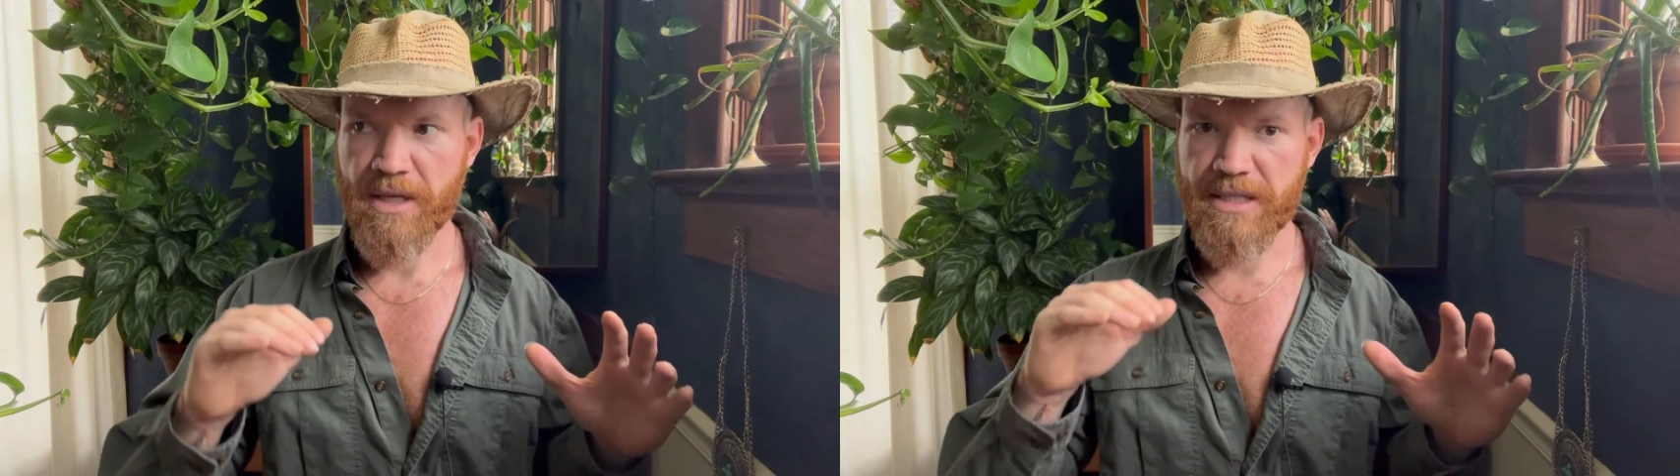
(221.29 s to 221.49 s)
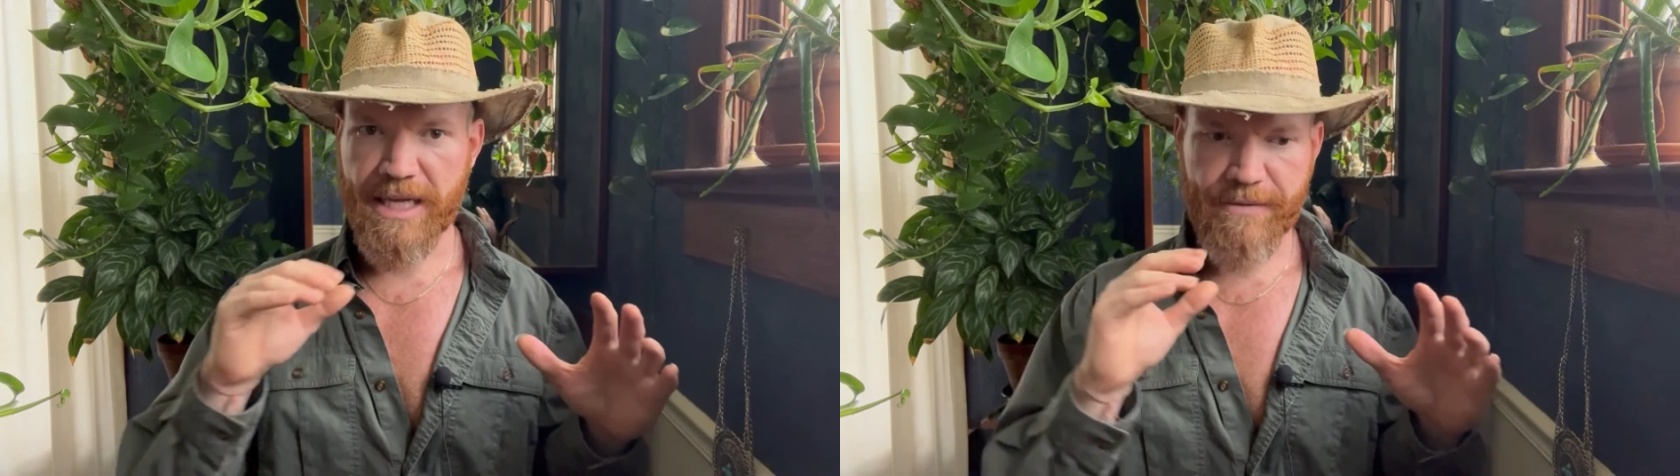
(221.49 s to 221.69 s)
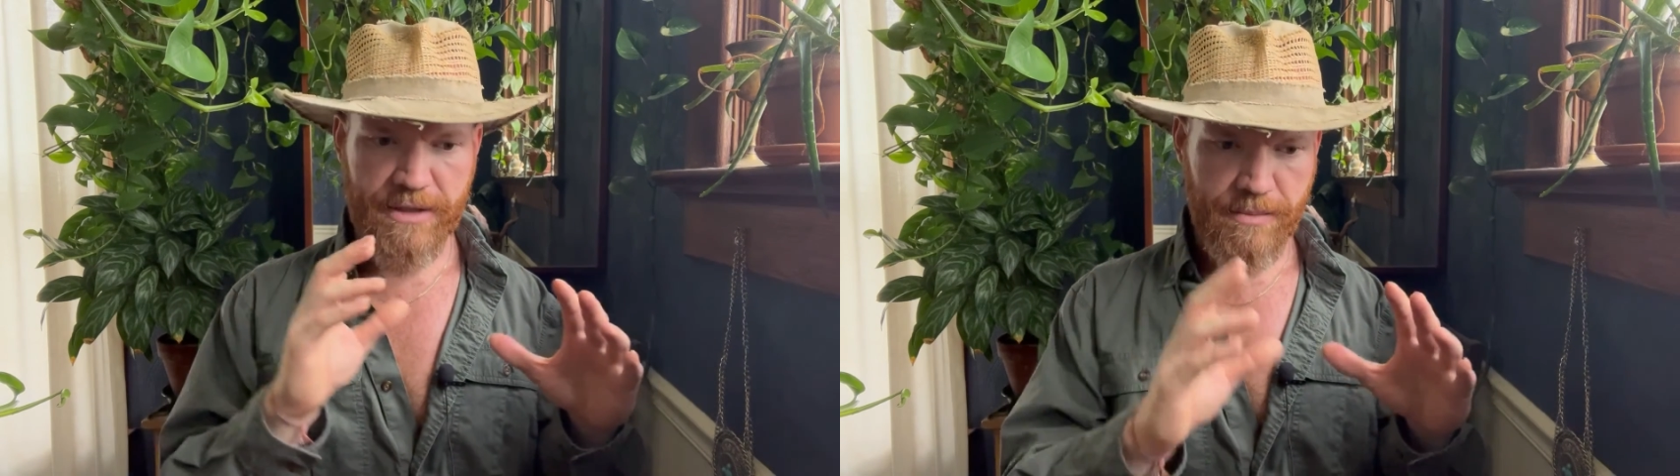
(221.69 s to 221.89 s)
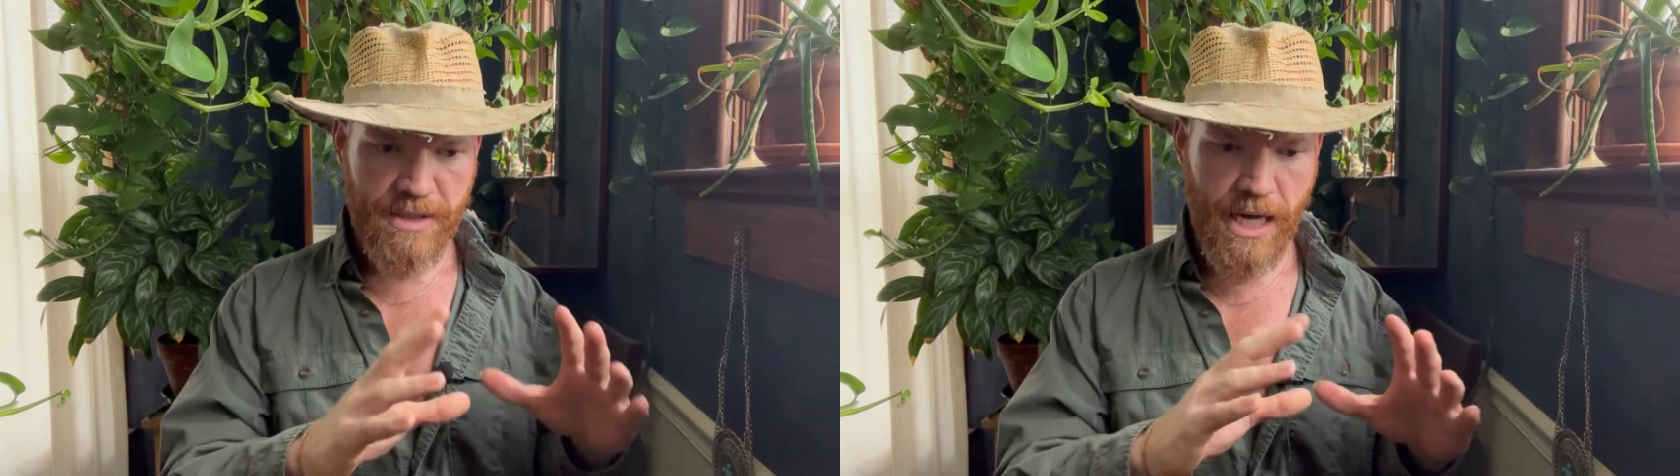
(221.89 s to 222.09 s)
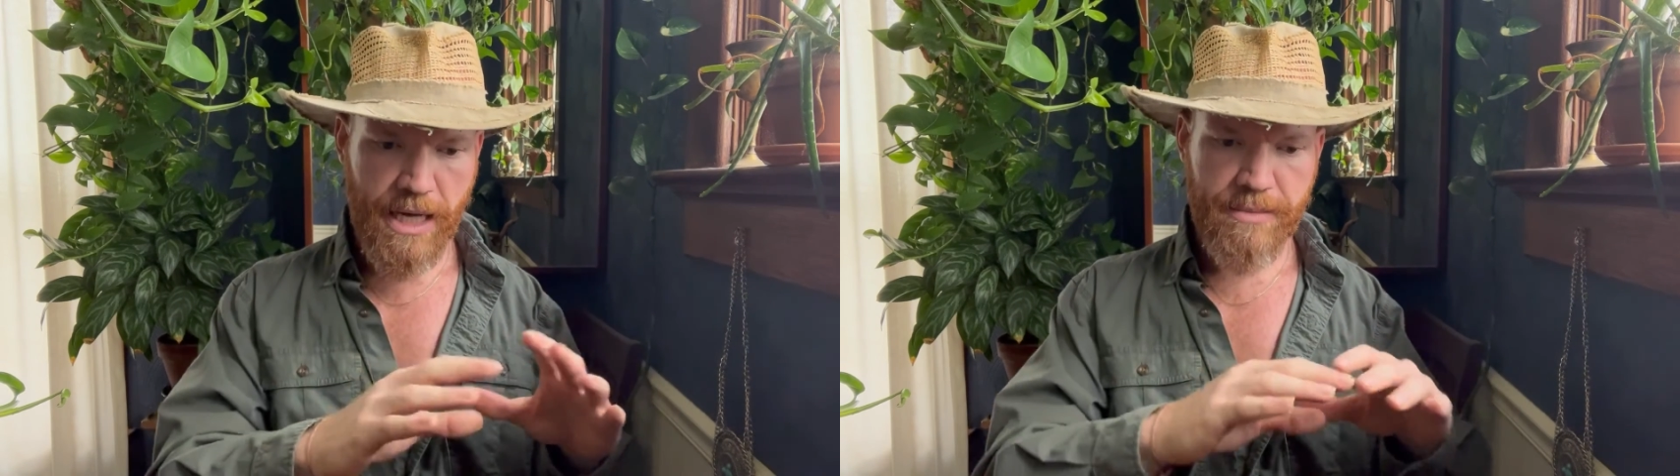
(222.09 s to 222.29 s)
to give it some
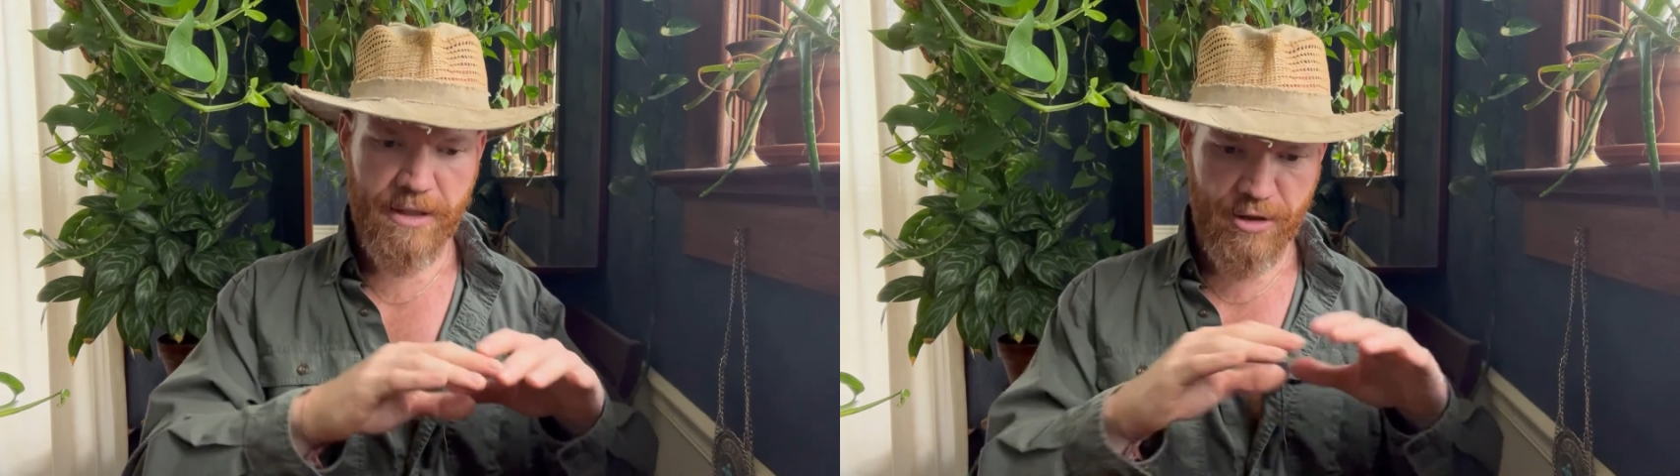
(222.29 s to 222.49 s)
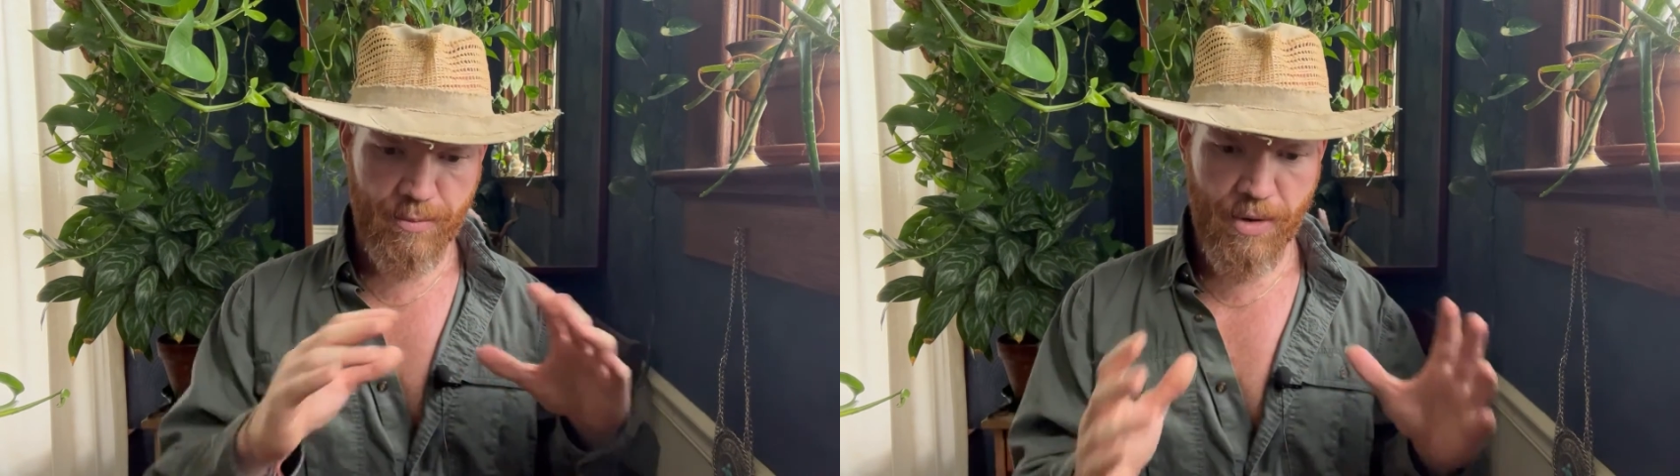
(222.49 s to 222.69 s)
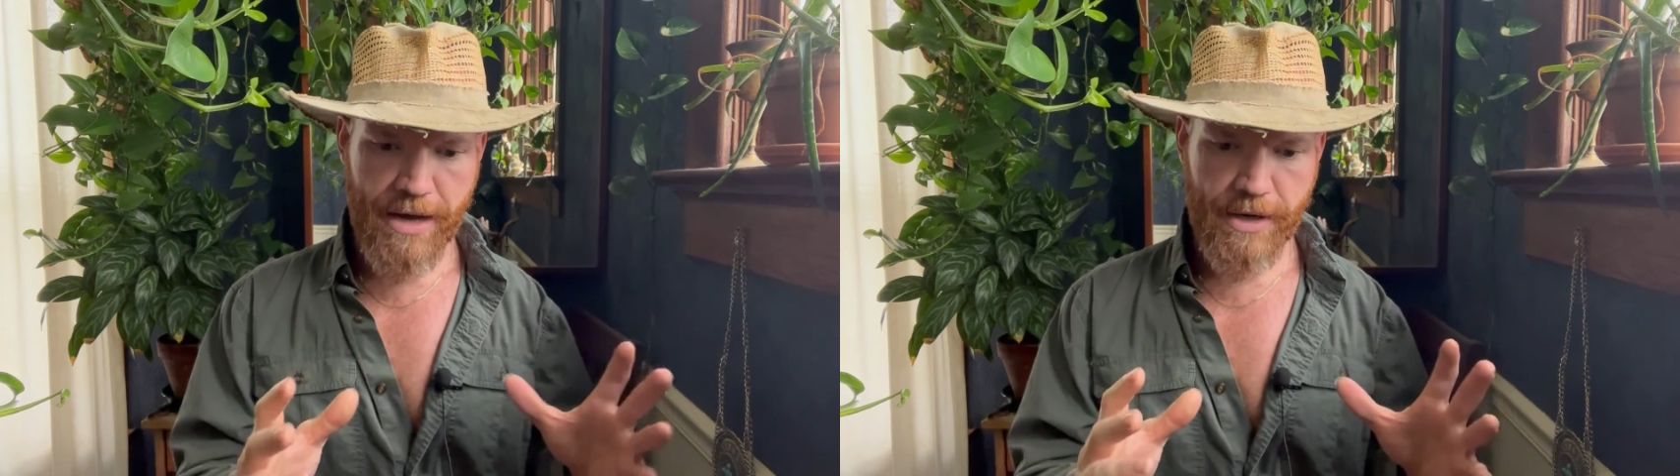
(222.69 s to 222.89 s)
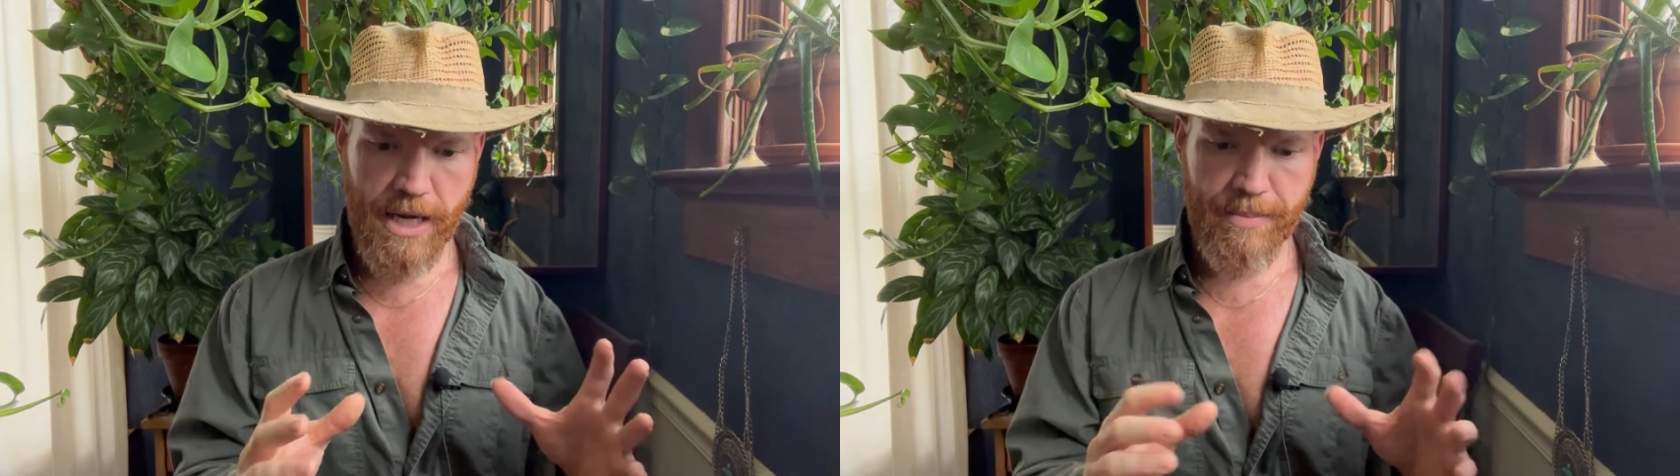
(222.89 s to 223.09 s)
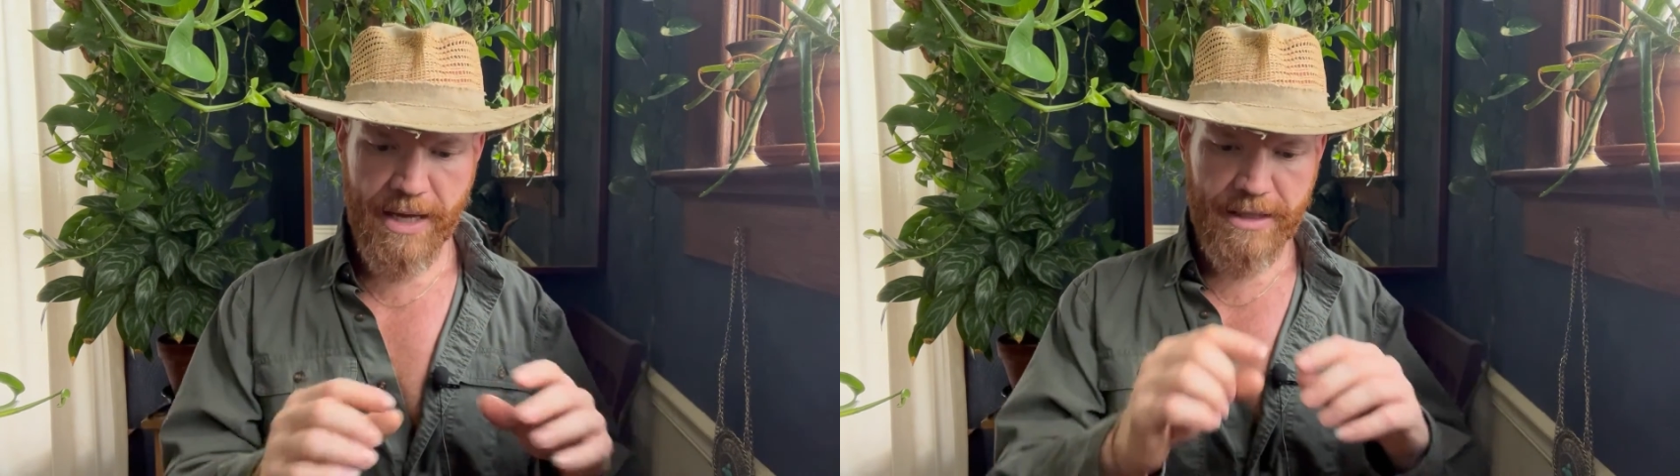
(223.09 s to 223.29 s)
time to sprout up